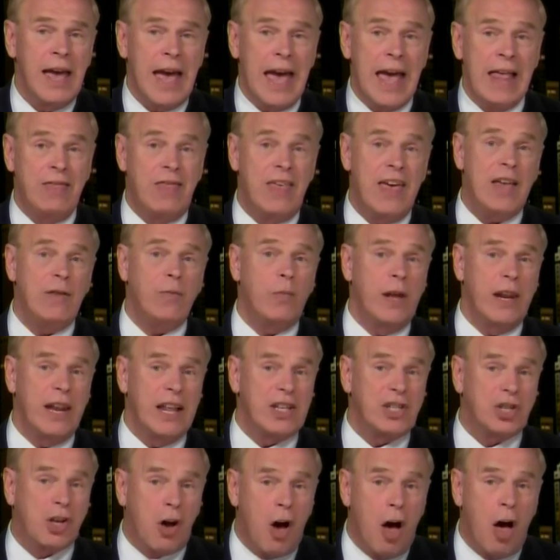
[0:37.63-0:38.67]
And then when
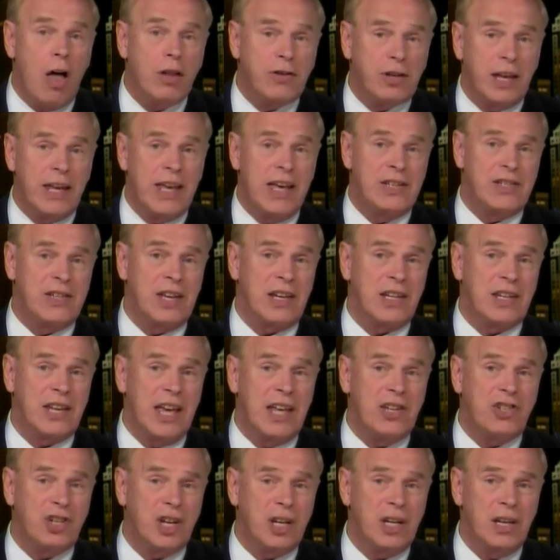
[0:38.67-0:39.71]
it's called to his
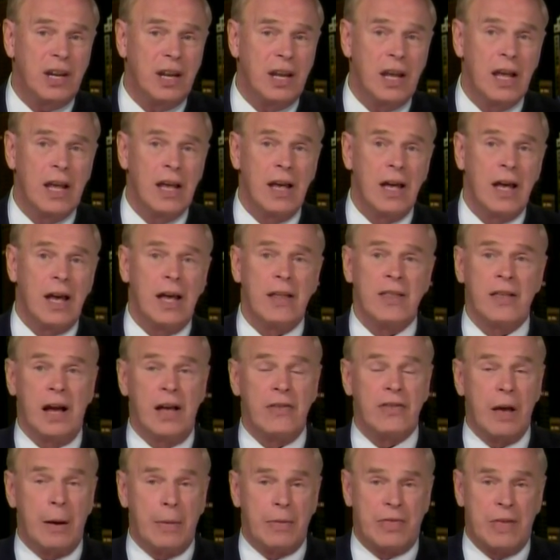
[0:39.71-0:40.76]
attention,
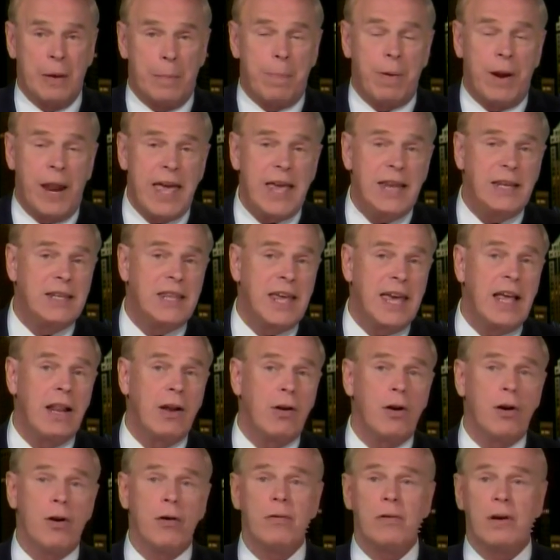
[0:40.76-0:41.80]
the plain
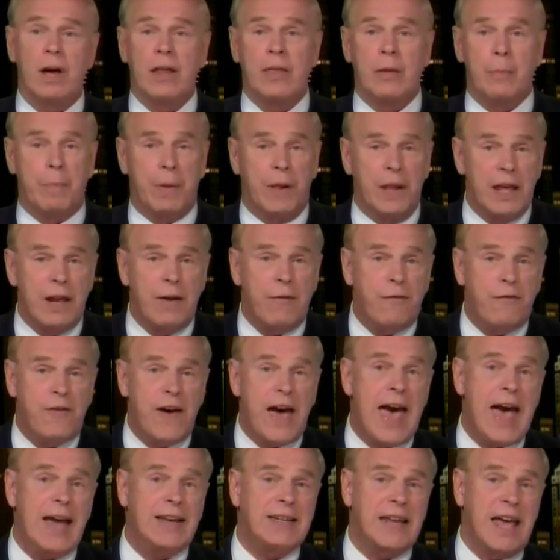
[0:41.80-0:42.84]
dealer, the
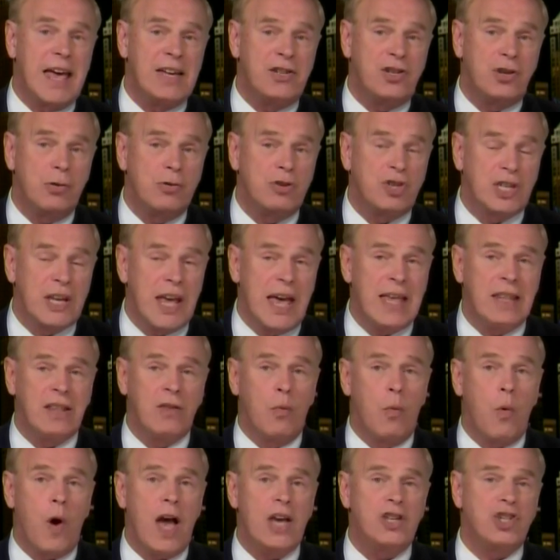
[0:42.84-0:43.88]
PolitiFact, as you said,
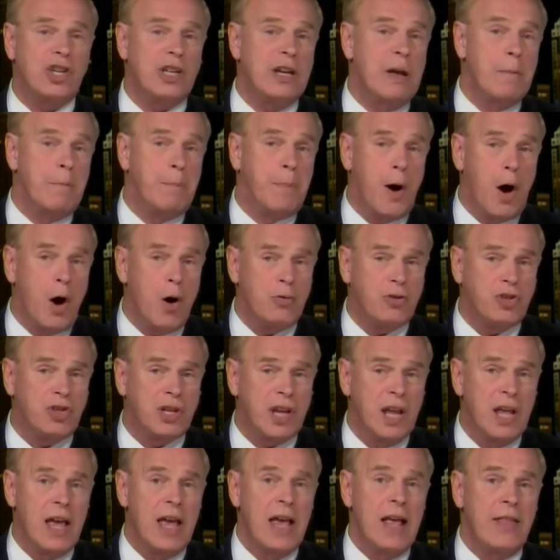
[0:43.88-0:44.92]
the Washington
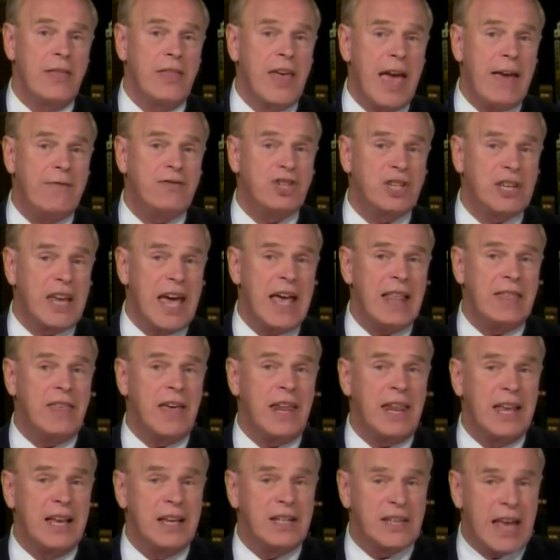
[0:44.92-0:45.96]
Post, they've said
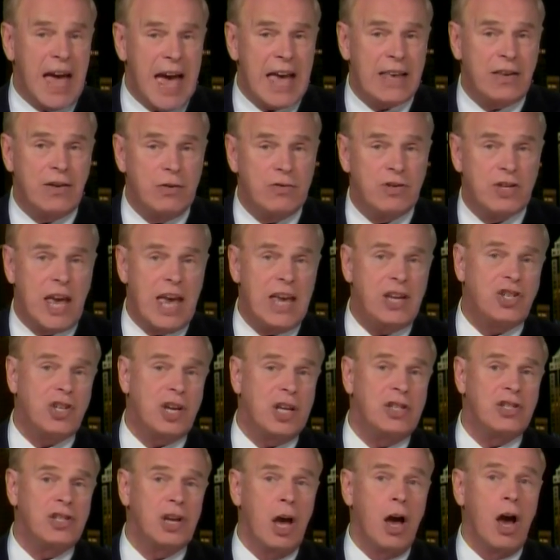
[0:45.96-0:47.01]
that his
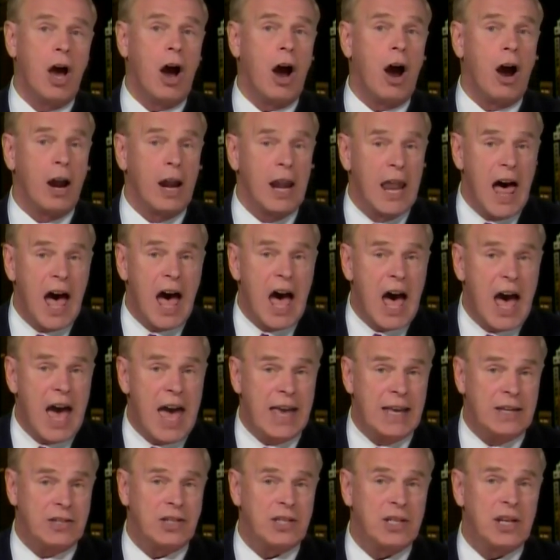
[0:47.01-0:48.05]
accusations are
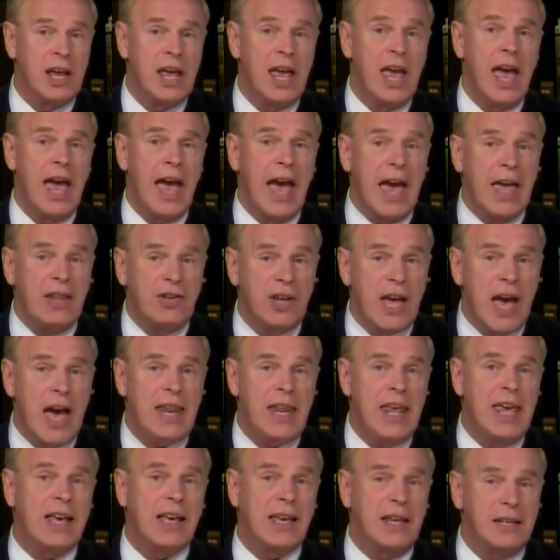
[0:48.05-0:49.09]
lies. And
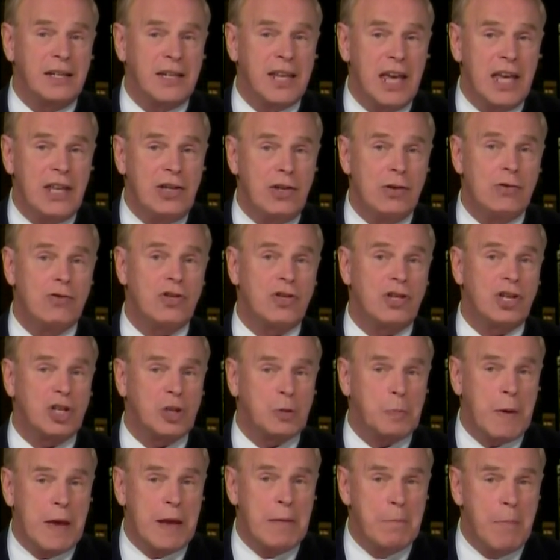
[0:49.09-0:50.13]
yet he continues to
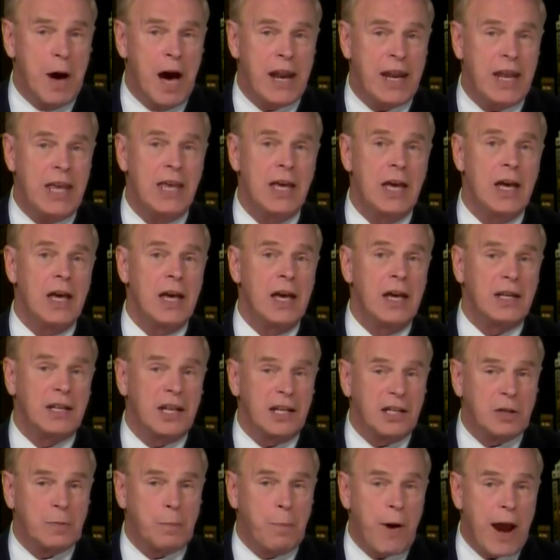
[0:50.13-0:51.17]
spend money
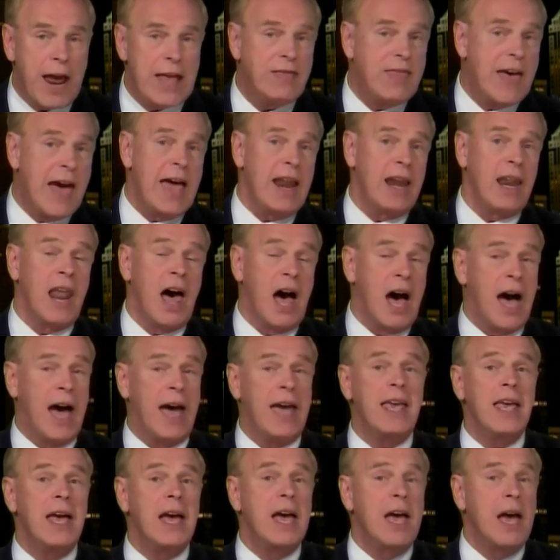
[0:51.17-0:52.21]
to spread that
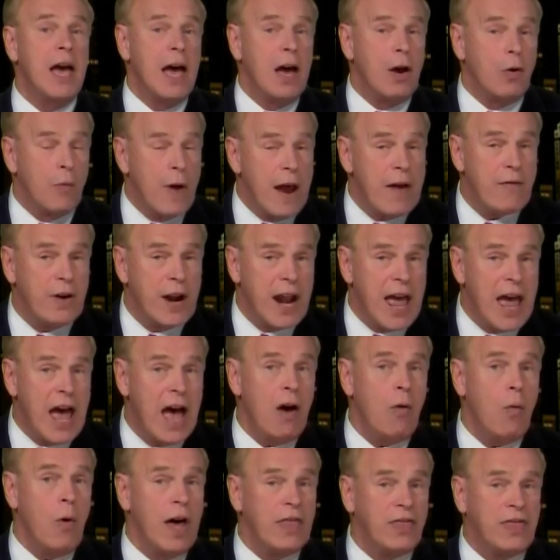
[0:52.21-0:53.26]
lie. Reverend
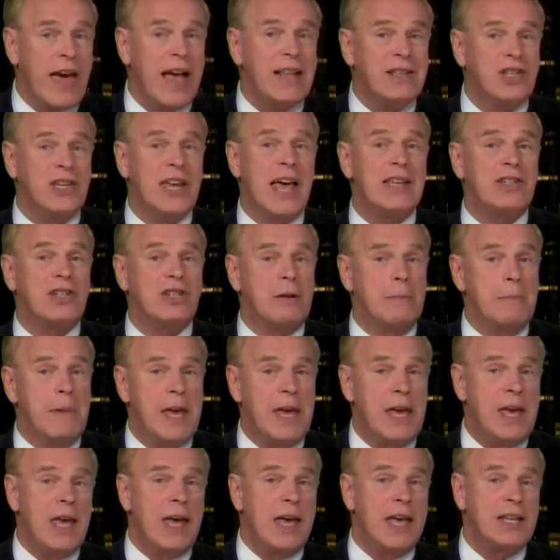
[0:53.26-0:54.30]
Al, what that says to
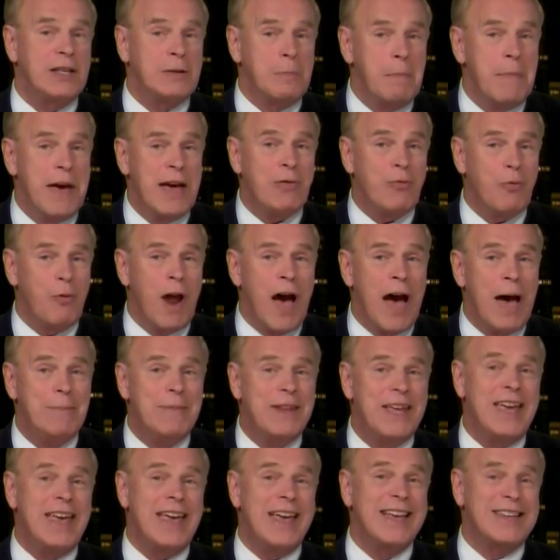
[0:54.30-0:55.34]
me is Mitt
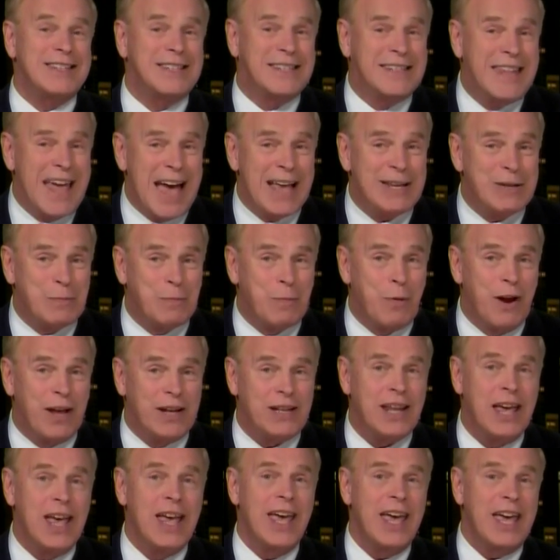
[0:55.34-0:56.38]
Romney is
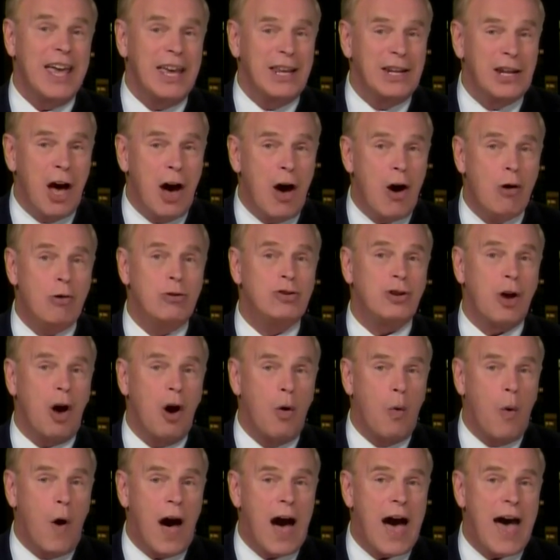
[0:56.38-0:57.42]
desperate. He knows
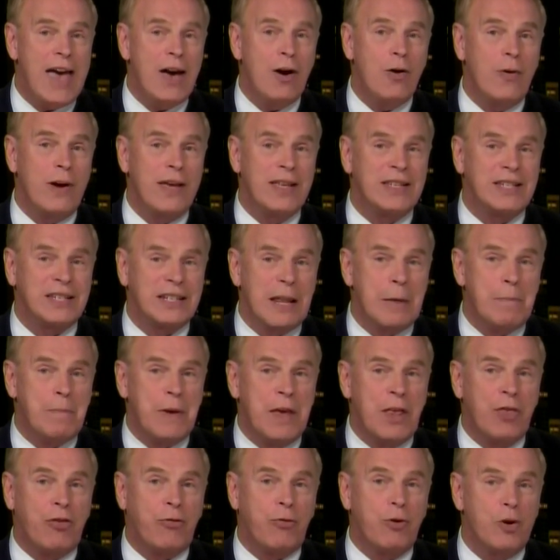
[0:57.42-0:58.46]
Ohio is
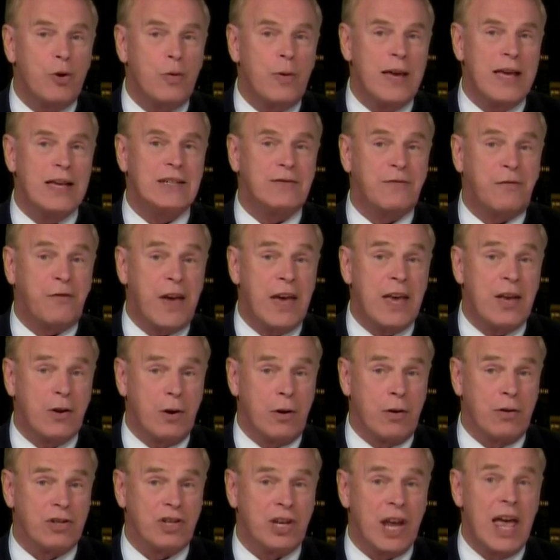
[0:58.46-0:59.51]
slipping through his
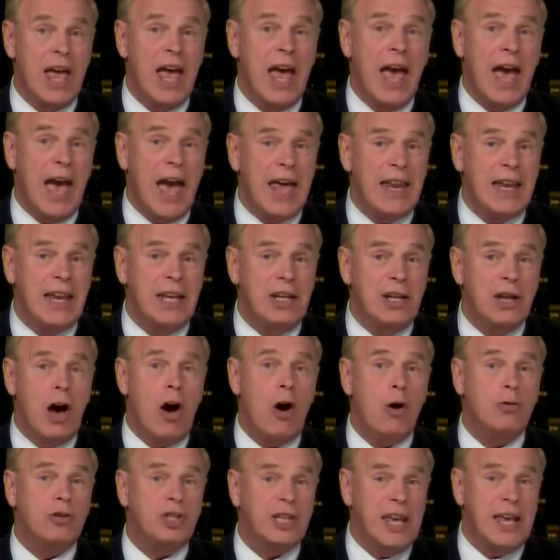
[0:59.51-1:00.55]
fingers. And he
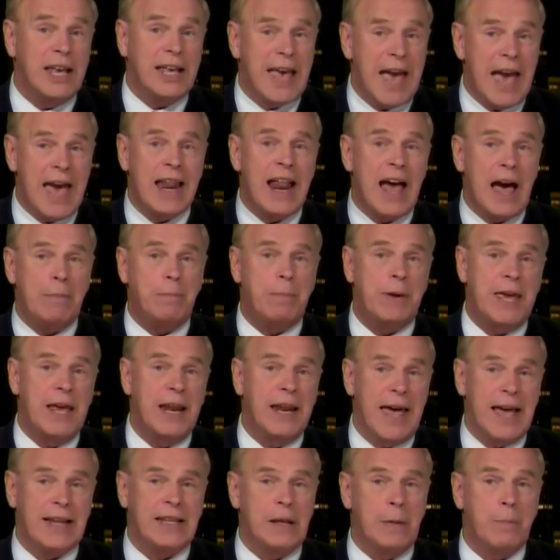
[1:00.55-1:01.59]
knows he cannot be
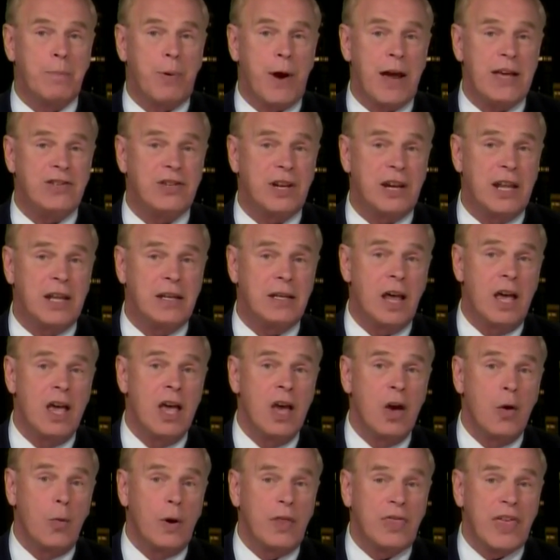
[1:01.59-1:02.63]
elected president
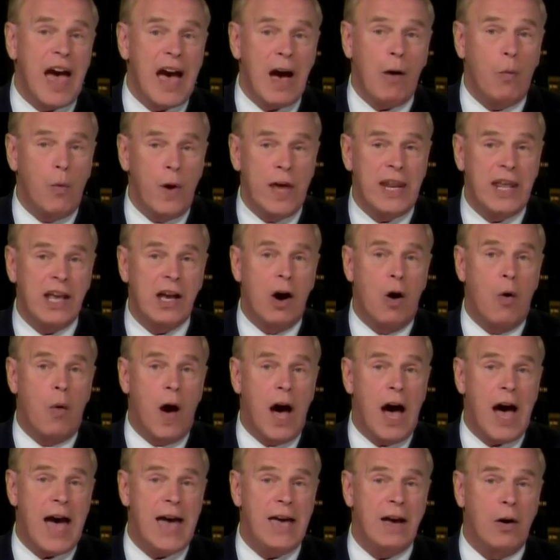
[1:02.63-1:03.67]
without winning
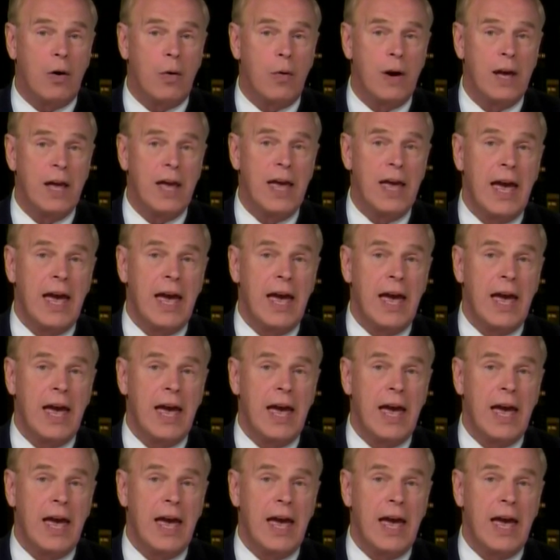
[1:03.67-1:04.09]
Ohio.